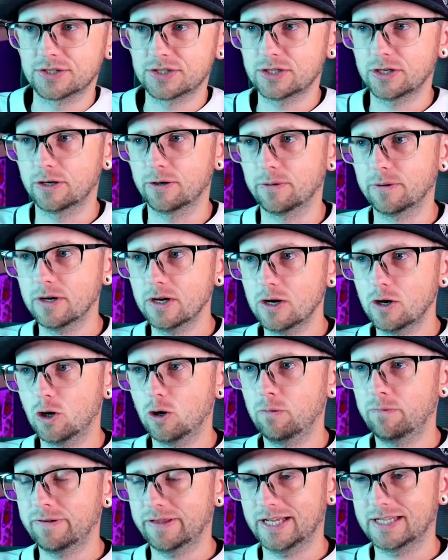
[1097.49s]
So
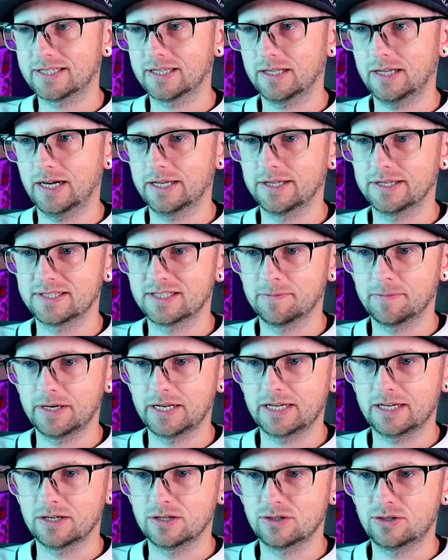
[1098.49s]
hopefully that's a line that
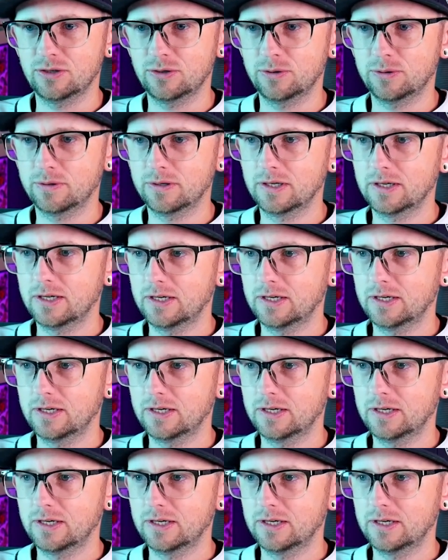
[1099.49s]
somebody can do.